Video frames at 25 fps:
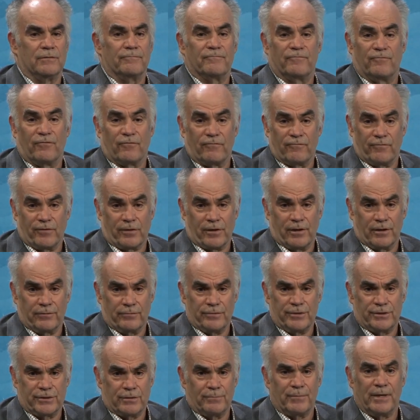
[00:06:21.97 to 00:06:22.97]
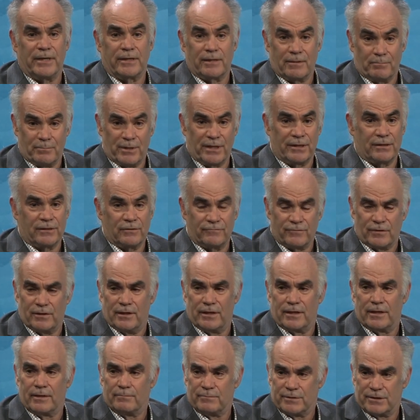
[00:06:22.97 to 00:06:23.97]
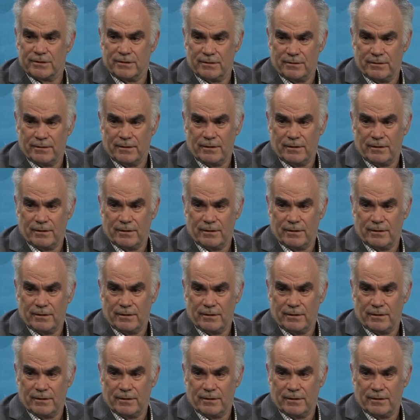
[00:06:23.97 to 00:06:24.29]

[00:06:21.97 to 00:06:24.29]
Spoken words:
for countries to make competitive claims.